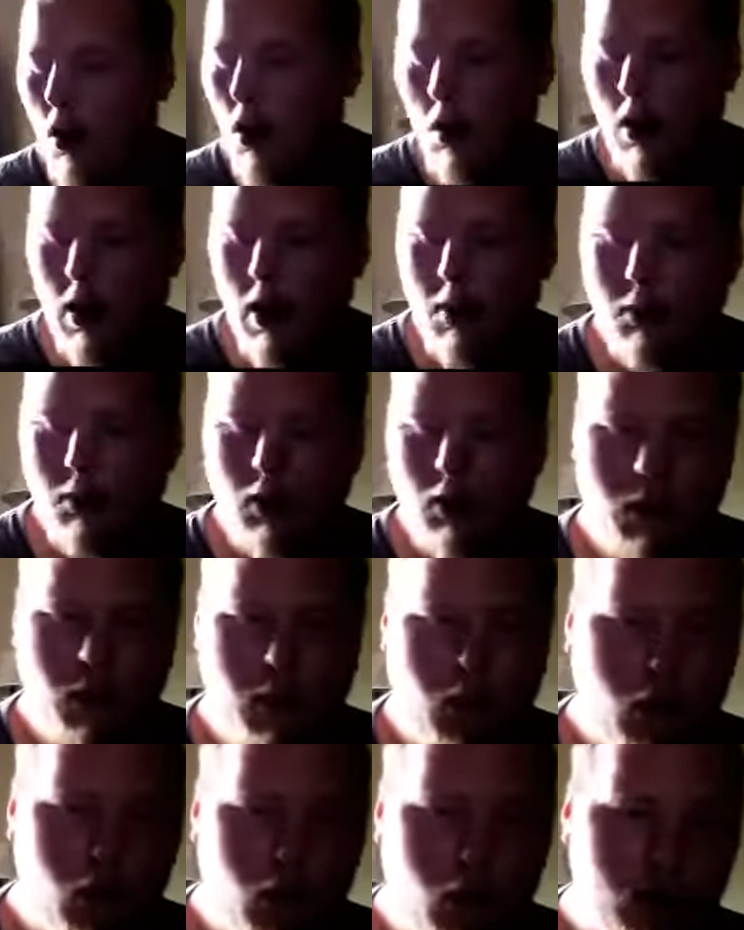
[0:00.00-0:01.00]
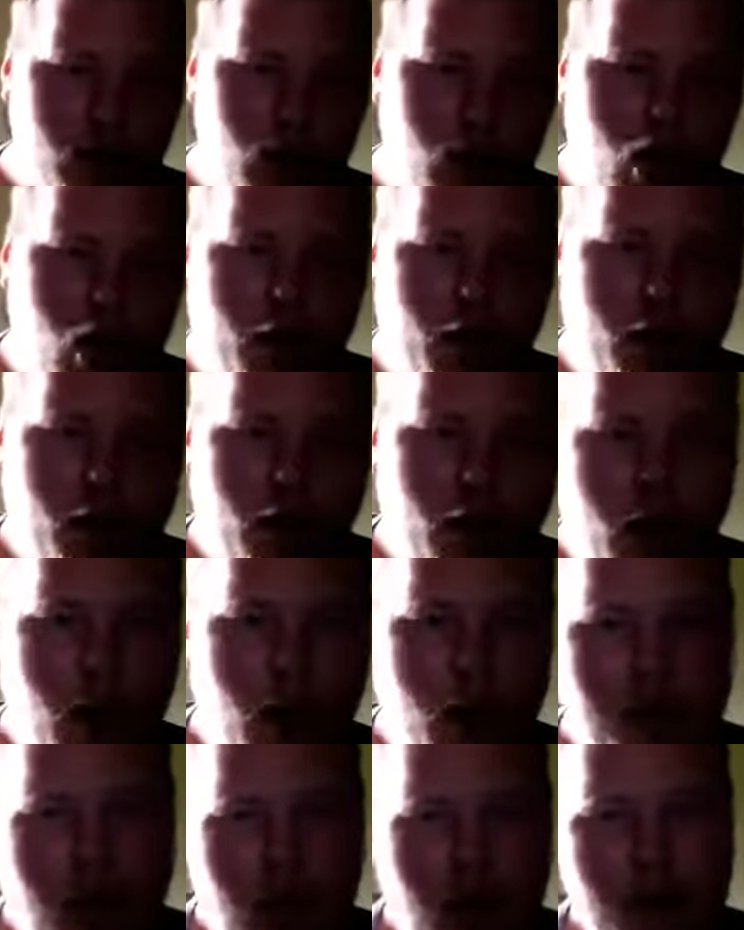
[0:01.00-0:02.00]
to be talking about vaping
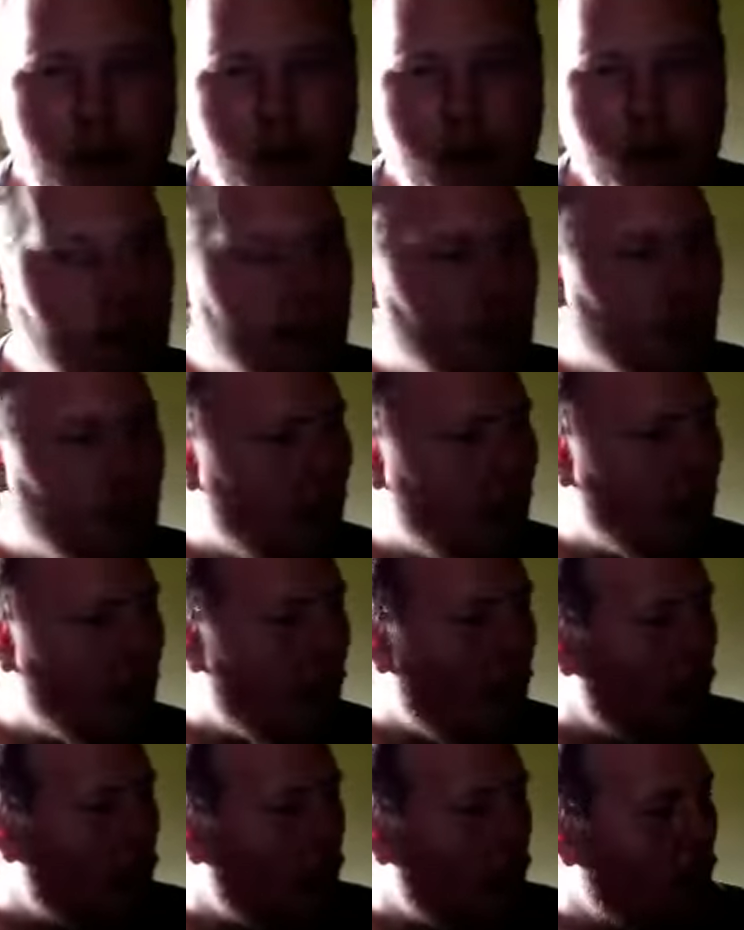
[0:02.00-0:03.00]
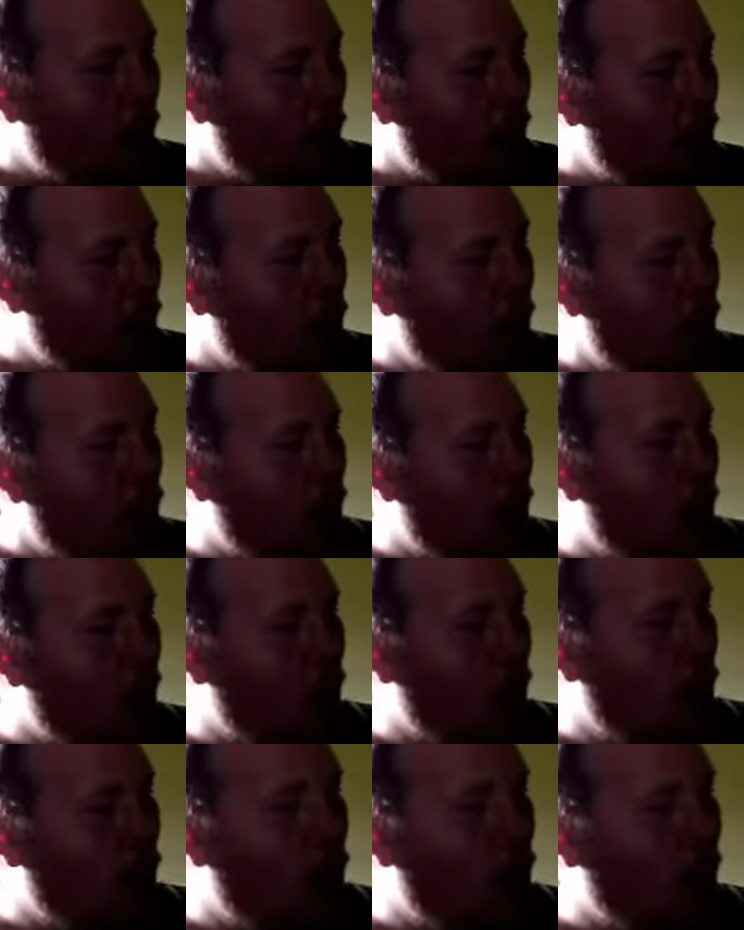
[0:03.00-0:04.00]
today and
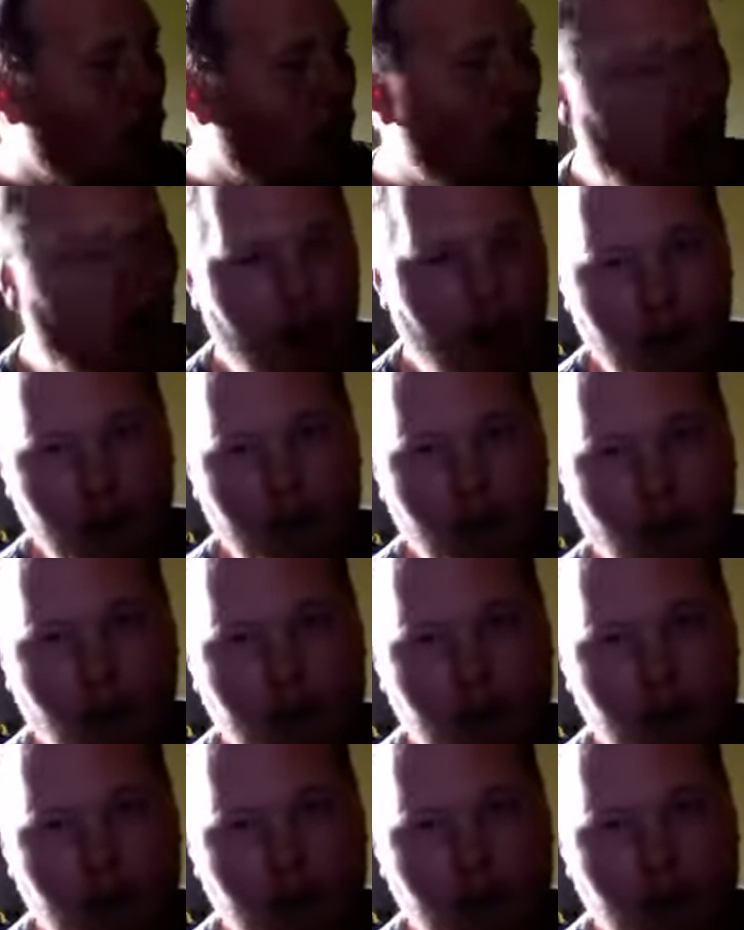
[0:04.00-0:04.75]
everything in between.